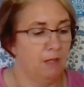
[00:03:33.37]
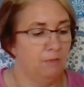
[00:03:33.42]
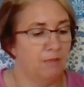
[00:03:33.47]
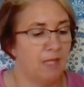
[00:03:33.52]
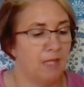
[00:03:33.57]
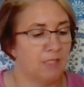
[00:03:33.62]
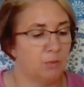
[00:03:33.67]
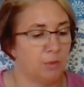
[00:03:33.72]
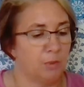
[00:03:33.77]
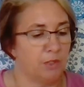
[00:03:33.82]

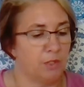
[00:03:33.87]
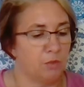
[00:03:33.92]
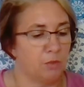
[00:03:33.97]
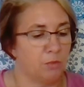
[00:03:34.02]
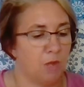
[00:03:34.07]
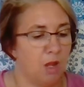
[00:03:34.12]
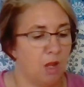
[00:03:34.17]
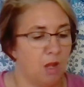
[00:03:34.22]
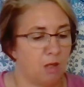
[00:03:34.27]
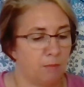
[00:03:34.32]
That's where you're
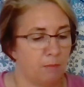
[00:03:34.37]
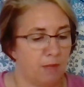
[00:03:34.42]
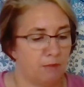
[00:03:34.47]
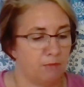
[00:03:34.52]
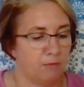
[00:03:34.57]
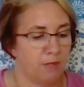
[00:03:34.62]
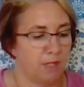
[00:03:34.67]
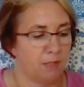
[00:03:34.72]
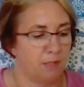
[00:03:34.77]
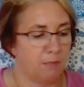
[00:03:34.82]
wrong, my
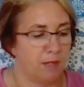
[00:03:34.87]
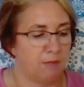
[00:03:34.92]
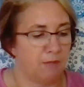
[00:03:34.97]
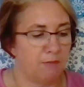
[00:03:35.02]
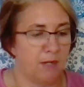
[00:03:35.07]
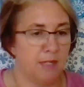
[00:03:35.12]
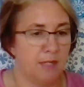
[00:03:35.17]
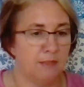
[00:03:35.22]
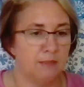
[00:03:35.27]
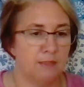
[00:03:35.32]

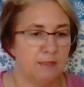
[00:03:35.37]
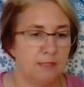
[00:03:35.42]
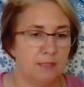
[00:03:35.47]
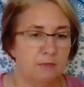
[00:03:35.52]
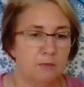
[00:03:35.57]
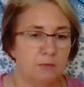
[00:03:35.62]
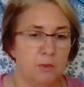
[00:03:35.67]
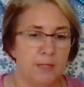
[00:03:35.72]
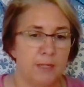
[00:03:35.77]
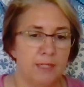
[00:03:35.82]
friend, said a
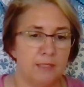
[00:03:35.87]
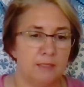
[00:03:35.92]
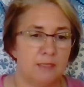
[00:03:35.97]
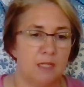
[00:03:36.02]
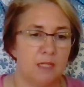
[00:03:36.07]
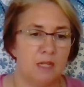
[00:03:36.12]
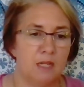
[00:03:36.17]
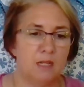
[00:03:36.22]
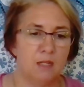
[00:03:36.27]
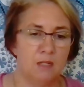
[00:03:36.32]
voice.
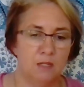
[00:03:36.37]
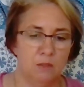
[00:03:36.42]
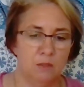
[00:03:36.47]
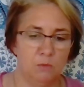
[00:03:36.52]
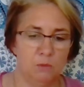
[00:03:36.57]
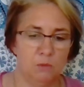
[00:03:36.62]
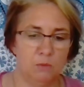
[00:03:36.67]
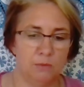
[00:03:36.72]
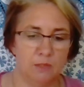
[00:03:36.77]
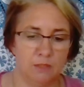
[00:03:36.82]

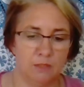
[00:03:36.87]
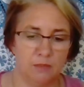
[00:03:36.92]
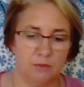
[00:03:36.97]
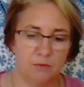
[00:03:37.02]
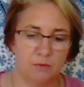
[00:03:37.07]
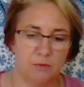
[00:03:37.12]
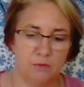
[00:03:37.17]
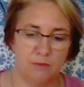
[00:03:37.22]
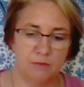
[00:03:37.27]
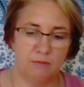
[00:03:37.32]
Wilbur looked
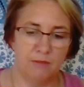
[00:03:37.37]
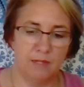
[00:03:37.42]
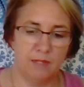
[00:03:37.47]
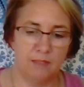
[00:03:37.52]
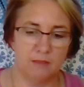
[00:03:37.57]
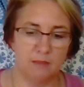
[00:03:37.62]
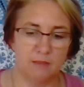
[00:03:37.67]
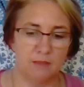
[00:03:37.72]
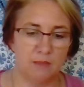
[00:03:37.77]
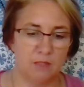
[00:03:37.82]
through the
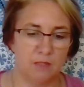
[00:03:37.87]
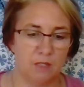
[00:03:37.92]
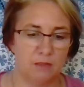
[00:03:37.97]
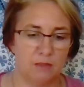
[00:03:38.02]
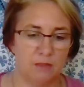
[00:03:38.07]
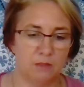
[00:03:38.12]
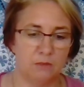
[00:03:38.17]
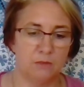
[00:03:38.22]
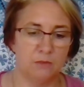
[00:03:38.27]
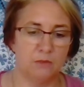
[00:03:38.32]
fence and saw the
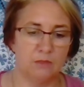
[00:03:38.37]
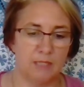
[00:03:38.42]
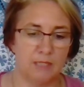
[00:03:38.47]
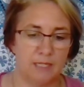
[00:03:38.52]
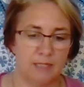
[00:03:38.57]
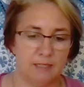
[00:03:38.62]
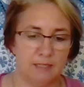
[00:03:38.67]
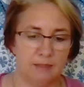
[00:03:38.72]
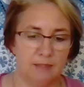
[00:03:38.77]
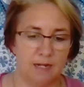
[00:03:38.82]
goose
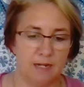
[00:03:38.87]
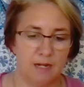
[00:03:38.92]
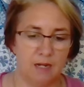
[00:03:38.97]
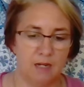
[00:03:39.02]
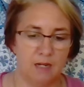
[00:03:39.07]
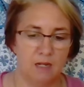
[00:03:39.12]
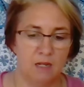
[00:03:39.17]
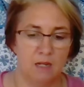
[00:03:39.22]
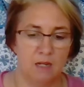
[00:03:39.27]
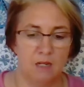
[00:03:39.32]
standing
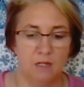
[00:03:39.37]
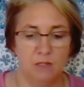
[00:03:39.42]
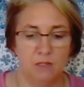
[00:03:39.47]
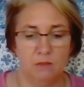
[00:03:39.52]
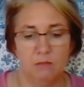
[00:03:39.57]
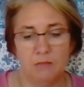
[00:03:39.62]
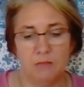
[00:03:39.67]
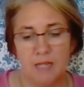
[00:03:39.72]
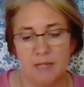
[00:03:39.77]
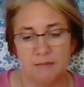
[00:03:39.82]
there. You
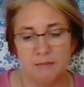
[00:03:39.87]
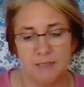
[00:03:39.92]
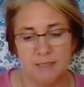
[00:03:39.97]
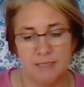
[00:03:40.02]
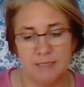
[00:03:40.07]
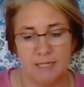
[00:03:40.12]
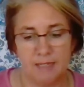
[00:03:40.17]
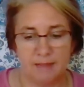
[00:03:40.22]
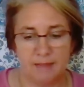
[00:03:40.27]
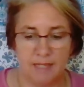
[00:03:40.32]
don't have to
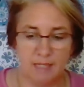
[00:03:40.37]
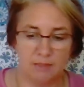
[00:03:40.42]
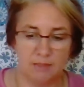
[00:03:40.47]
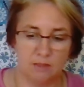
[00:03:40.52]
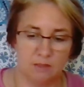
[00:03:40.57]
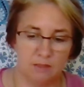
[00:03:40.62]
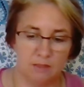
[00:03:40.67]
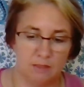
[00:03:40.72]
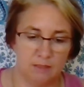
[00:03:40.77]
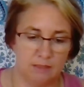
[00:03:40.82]
stay in that
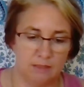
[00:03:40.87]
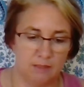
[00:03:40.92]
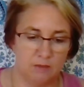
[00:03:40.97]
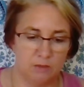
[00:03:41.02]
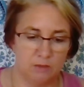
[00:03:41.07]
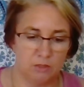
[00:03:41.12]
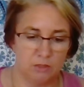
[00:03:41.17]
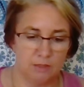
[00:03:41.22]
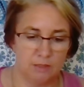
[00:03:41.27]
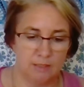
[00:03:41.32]
dirty
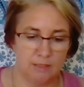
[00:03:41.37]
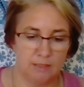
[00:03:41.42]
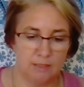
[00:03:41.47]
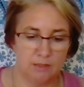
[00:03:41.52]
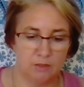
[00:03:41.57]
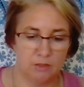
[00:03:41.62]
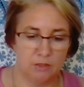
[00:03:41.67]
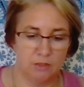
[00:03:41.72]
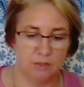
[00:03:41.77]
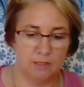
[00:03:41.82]

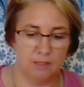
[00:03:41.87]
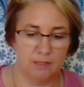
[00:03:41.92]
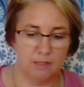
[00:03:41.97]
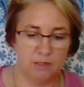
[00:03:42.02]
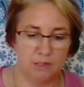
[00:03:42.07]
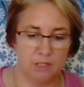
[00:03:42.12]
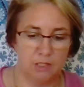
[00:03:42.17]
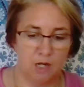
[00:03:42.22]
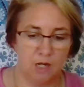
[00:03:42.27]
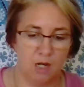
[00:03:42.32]

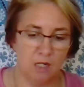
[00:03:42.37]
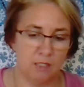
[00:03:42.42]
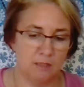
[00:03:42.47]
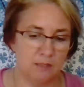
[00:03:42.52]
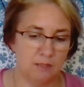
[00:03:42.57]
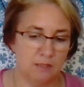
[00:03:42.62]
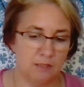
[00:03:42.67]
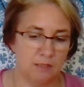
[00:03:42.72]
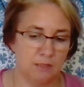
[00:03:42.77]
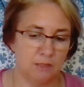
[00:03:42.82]
little yard,
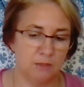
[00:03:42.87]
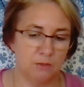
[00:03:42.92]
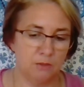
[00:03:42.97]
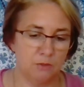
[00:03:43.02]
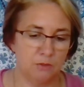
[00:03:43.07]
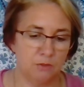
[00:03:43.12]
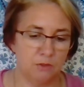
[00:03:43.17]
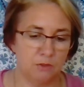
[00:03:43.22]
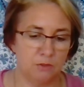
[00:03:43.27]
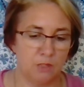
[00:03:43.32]
said the
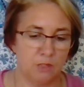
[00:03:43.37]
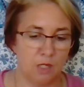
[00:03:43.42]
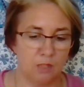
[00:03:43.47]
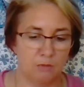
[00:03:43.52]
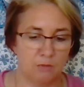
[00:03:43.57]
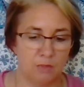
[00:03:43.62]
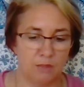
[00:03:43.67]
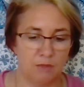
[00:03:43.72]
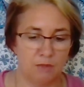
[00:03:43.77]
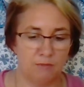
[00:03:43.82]
goose, who
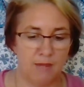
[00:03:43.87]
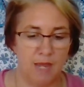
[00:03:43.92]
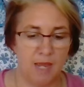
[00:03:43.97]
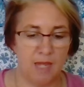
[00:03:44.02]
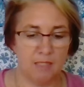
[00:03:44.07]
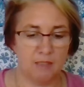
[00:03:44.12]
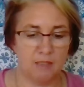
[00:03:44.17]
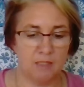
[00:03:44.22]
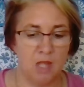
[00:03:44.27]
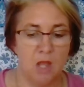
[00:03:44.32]
talked rather
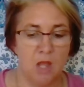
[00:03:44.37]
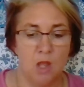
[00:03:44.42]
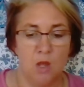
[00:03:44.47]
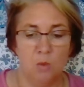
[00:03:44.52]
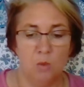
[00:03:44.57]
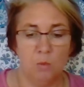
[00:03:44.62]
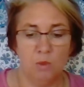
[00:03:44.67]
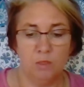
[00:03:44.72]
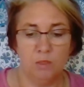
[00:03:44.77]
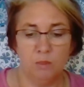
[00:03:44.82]
fast.
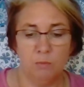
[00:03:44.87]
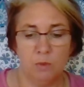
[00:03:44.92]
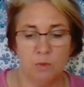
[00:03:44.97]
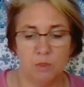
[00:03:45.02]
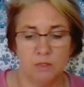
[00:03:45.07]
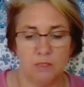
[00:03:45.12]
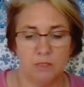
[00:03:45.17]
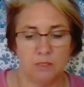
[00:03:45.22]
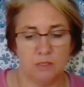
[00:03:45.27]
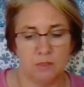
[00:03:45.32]
One of the
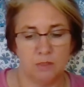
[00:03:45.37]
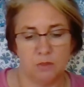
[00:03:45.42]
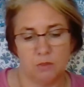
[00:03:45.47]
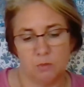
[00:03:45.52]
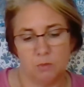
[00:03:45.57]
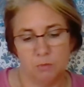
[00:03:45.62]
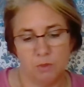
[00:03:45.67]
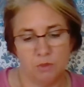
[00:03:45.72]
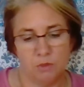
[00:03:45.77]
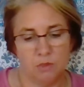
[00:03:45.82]
boards is loose.
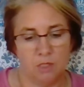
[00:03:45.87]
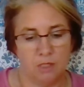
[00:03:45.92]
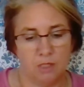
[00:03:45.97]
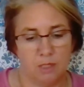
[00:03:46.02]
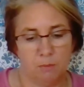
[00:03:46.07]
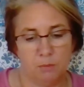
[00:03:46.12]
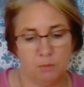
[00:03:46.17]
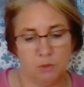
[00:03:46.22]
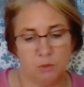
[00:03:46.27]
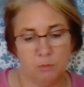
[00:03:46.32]
Push on it,
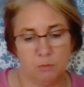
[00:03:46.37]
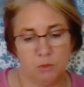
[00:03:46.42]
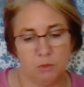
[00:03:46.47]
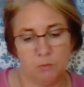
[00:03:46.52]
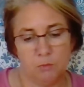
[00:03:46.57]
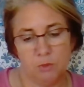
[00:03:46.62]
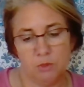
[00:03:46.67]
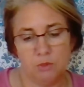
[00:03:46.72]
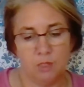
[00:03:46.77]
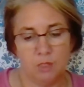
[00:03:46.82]

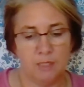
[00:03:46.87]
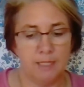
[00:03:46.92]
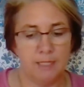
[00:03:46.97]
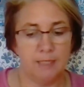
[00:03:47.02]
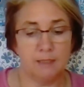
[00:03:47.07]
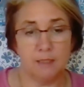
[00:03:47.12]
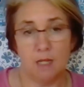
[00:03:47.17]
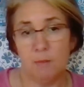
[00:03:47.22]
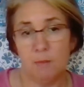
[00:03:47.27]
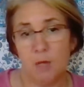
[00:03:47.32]
push on it,
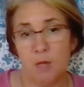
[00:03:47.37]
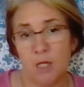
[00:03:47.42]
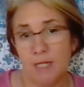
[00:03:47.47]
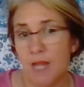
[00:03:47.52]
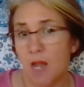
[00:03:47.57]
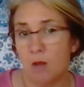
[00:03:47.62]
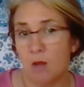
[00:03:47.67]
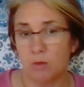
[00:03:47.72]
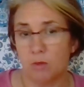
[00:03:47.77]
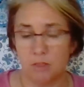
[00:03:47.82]
and come on
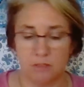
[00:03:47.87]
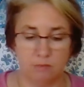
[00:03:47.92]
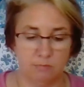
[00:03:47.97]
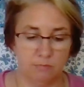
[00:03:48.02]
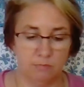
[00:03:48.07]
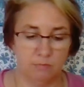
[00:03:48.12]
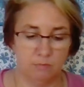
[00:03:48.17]
out.